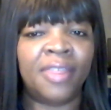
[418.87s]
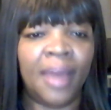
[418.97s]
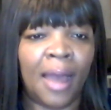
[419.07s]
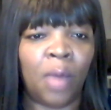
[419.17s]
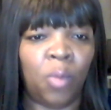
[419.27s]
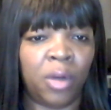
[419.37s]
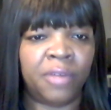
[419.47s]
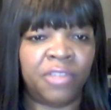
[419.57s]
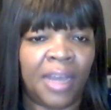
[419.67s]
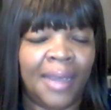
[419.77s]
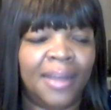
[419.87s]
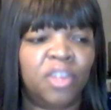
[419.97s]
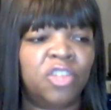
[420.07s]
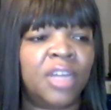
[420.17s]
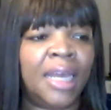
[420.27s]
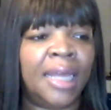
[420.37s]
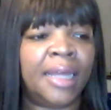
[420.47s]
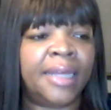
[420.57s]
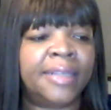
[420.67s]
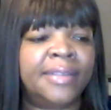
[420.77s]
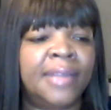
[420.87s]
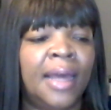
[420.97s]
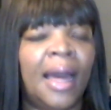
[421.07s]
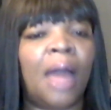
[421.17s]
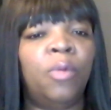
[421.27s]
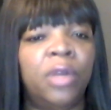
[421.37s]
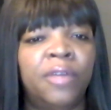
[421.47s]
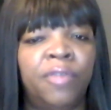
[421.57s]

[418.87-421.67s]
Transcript: thing I would have changed is I would have